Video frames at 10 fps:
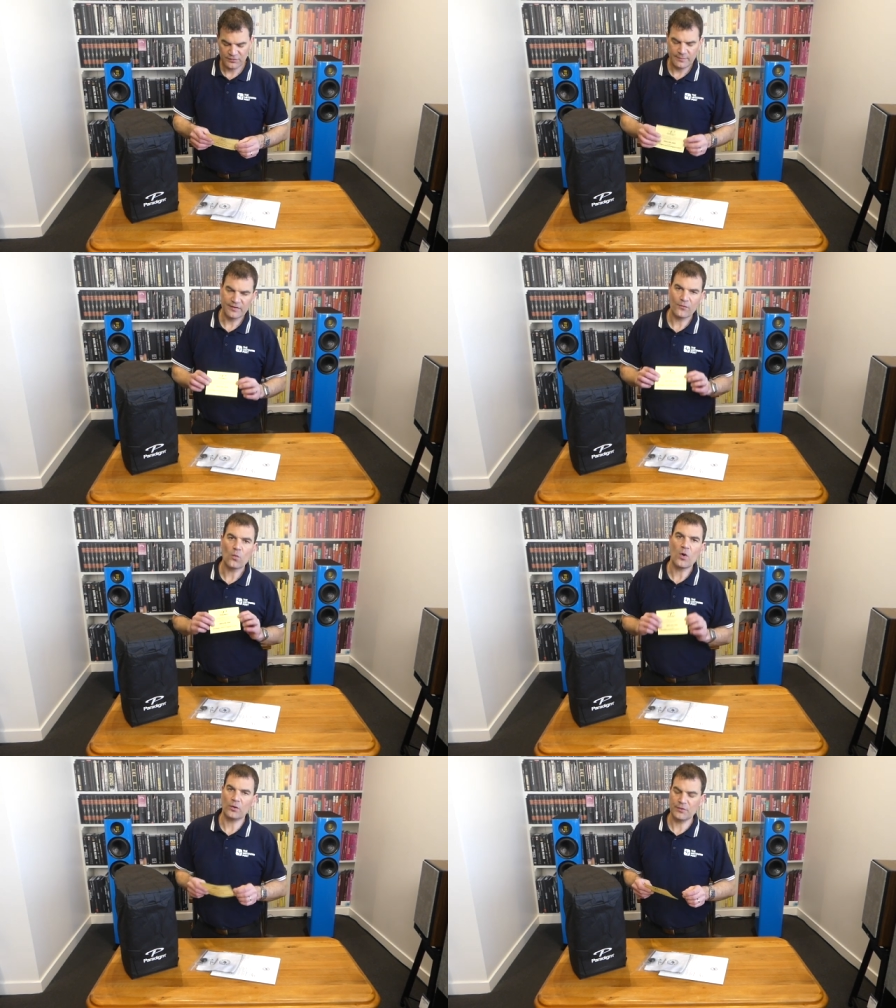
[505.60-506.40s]
a bit of a
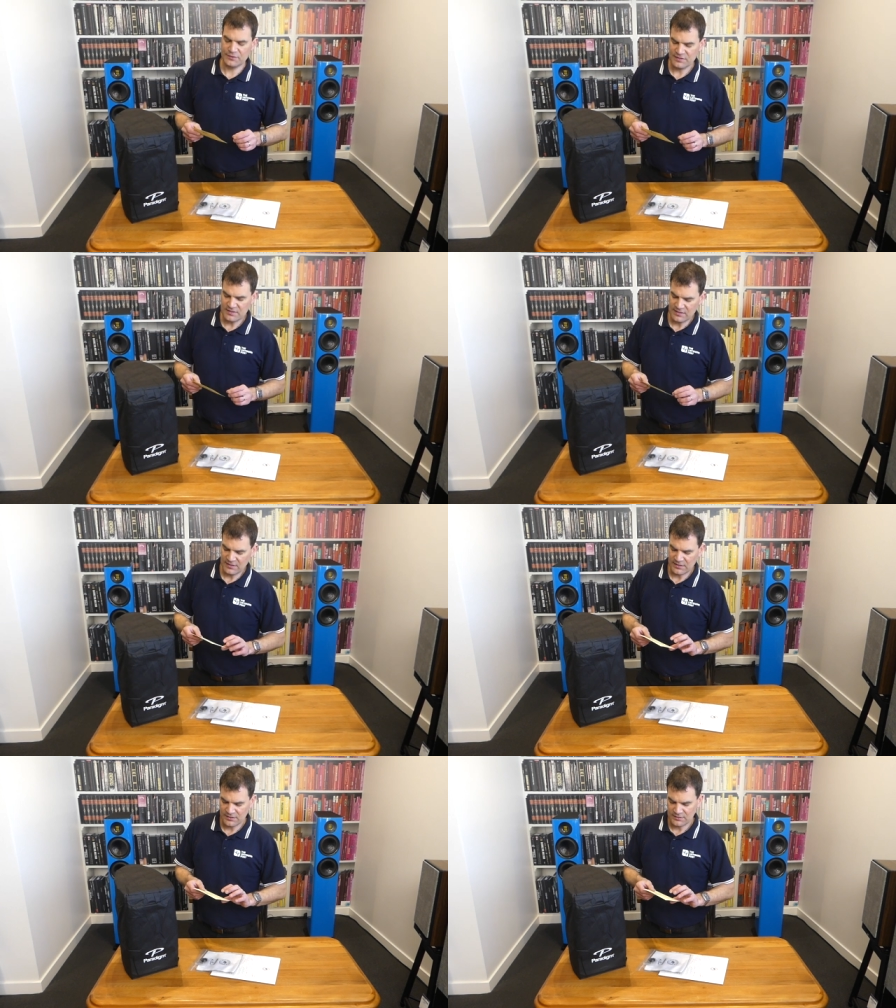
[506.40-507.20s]
warranty
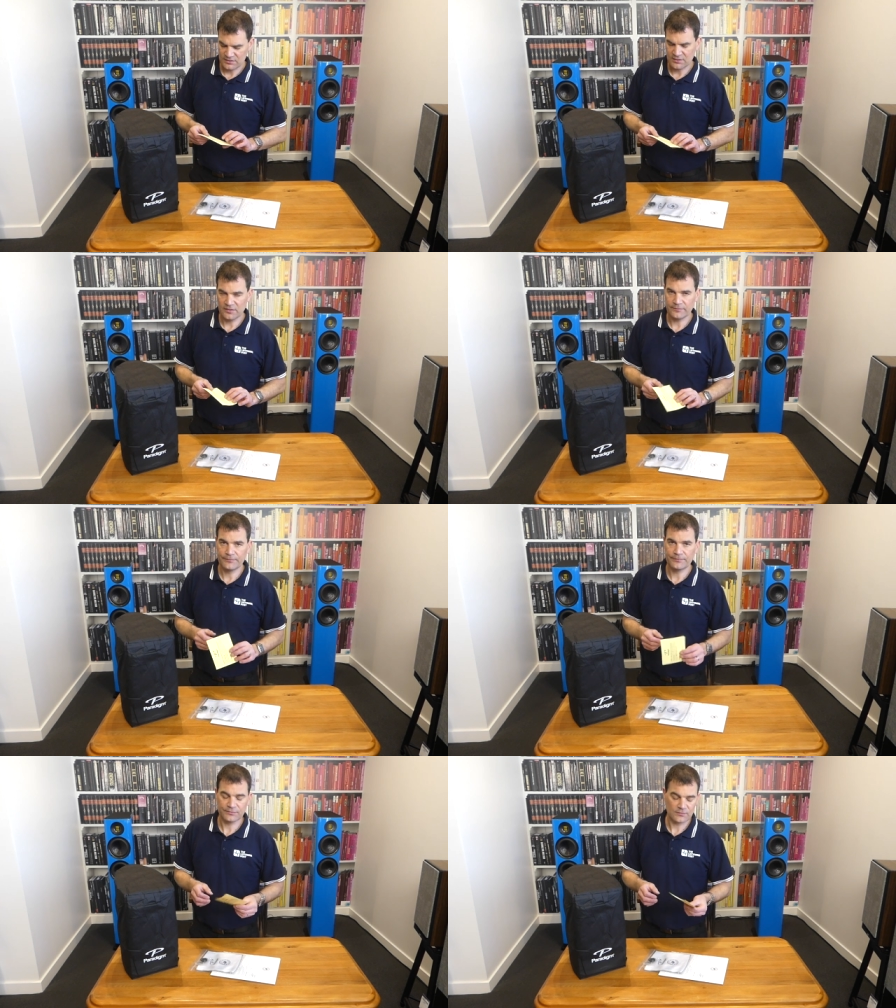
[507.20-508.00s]
card.
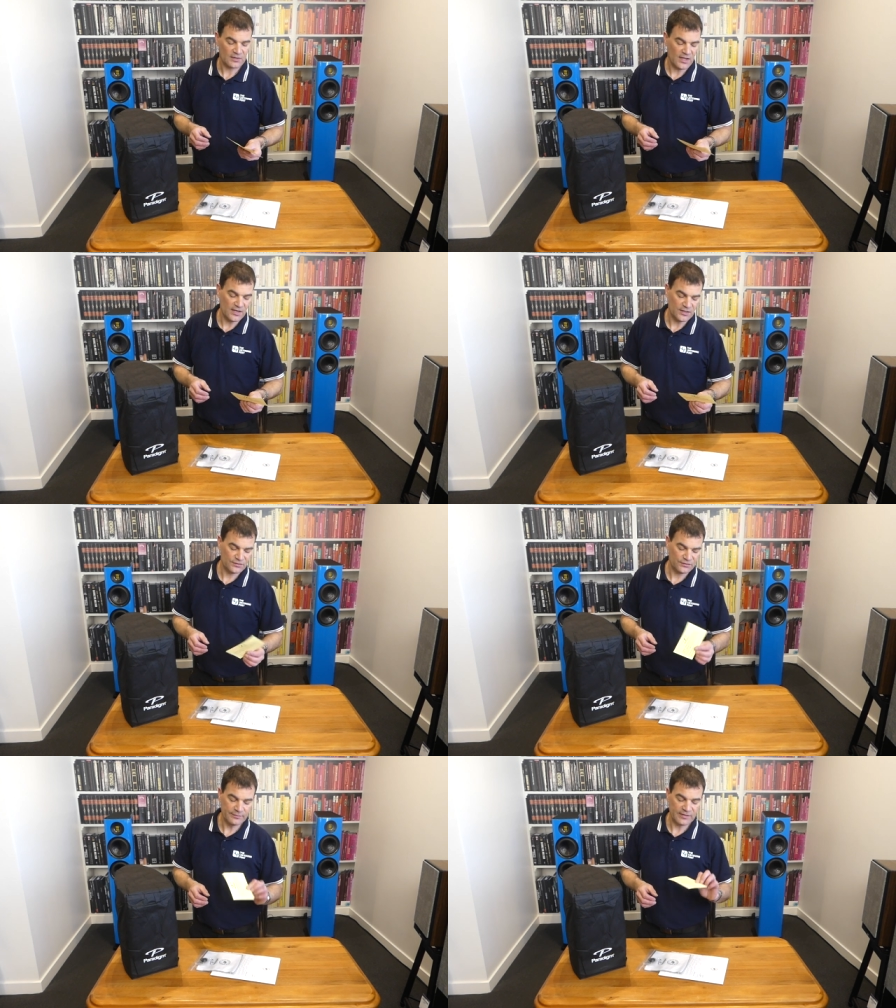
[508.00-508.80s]
Um, and it
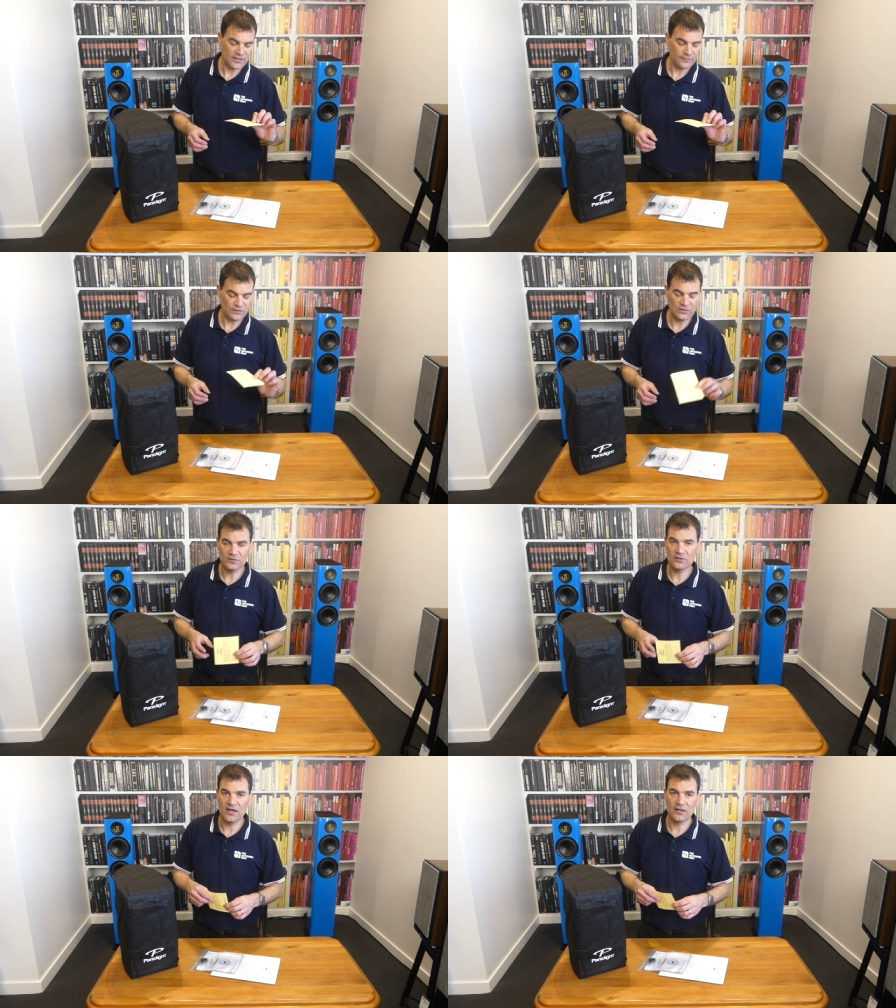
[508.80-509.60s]
simply gives
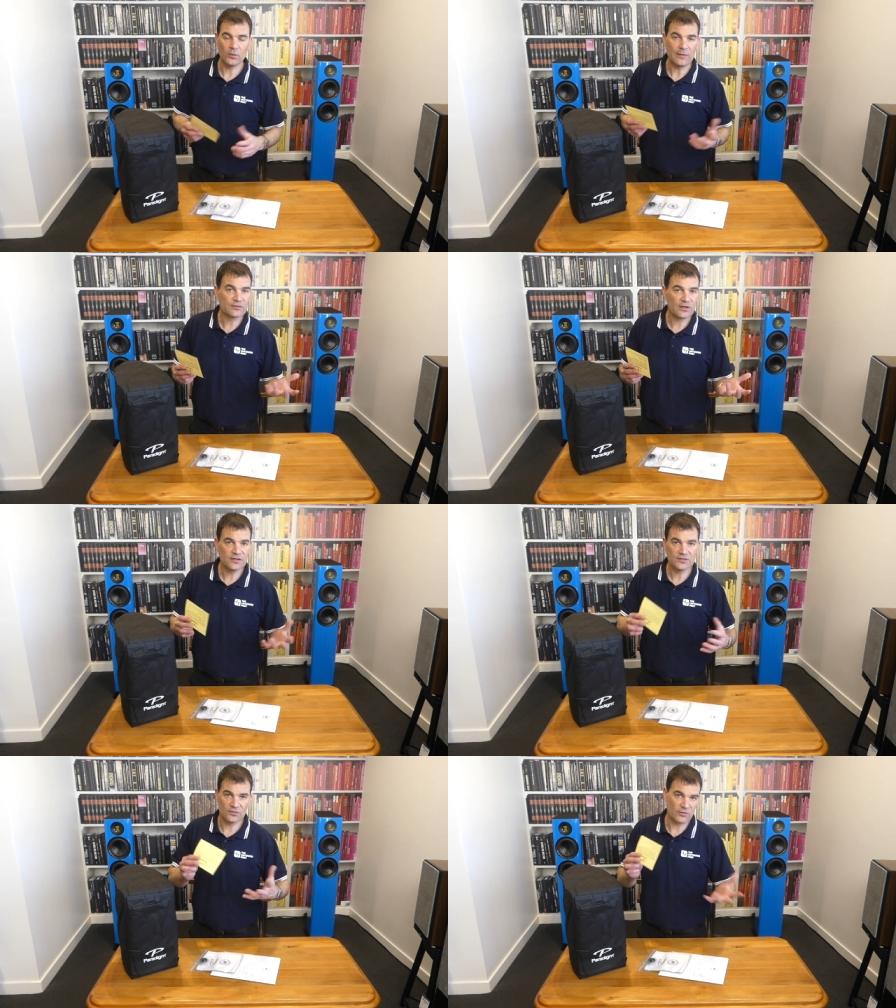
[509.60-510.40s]
you a website
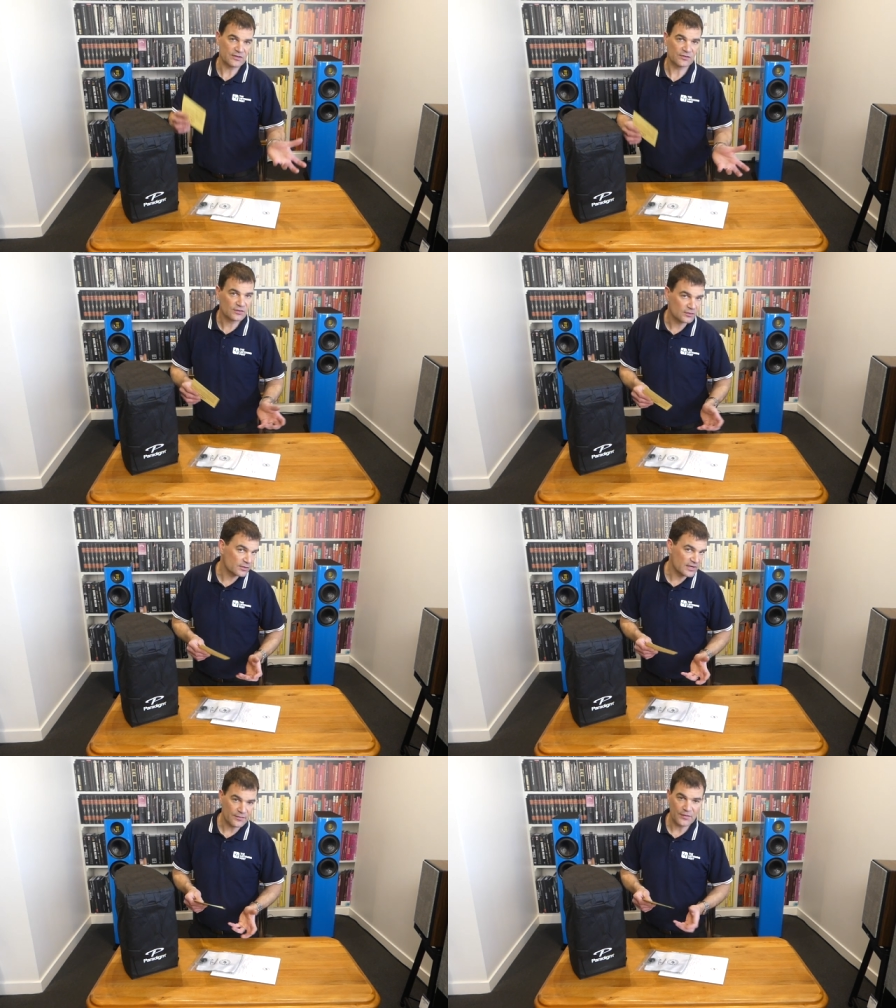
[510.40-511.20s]
to register
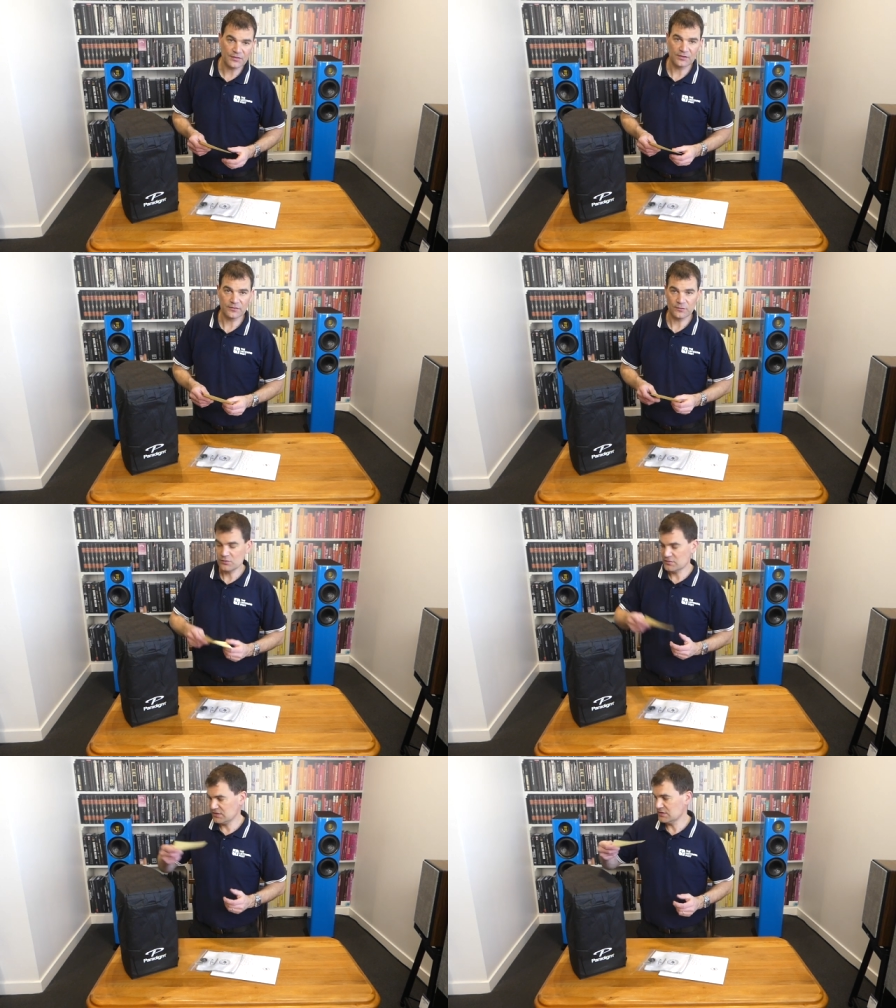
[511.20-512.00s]
and other things if you
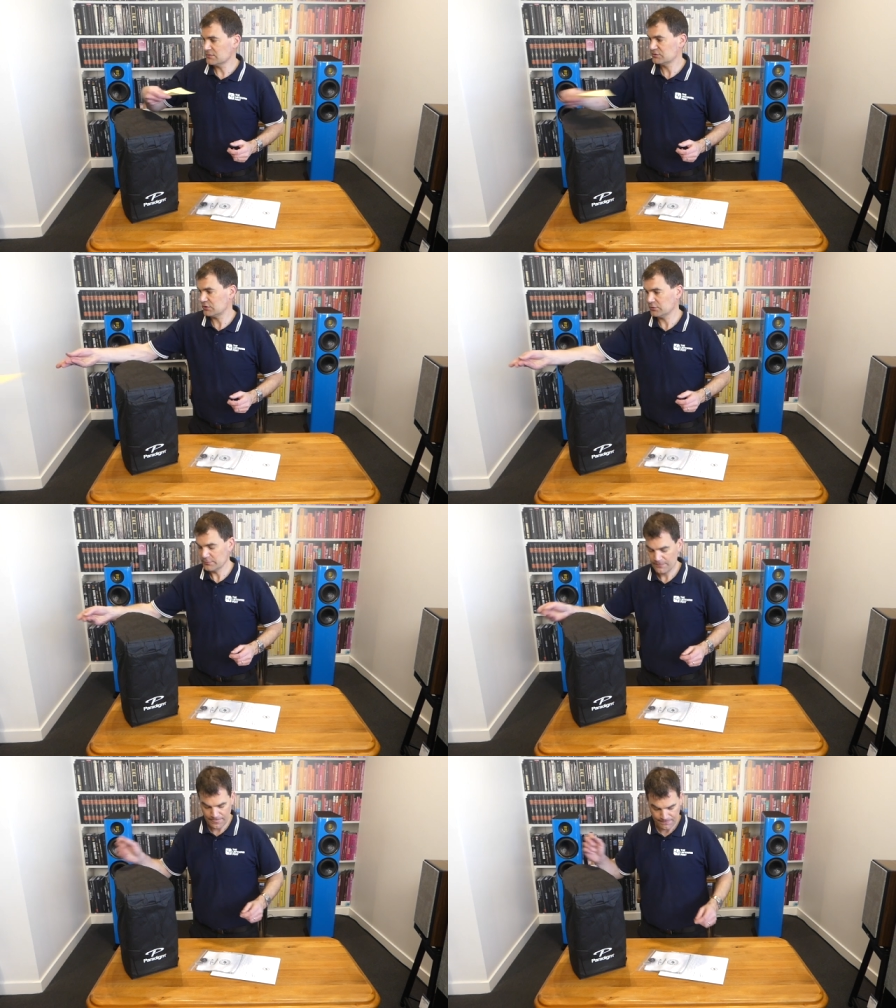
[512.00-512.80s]
need
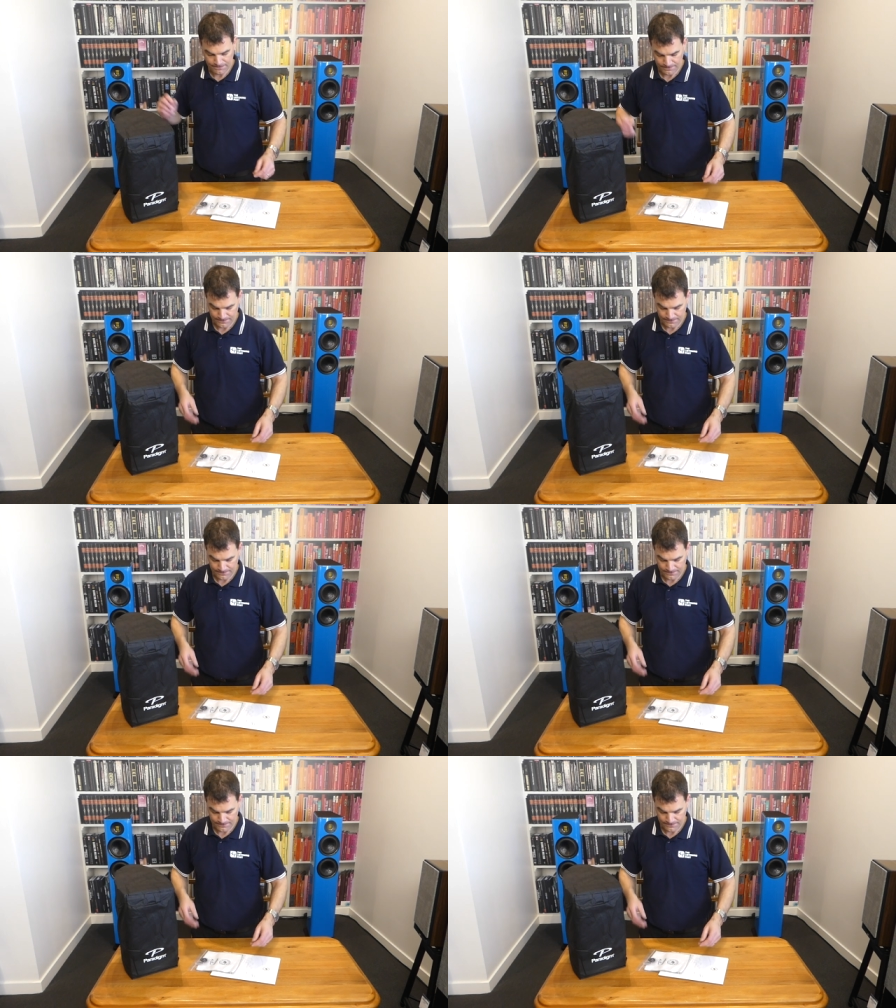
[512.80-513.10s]
to.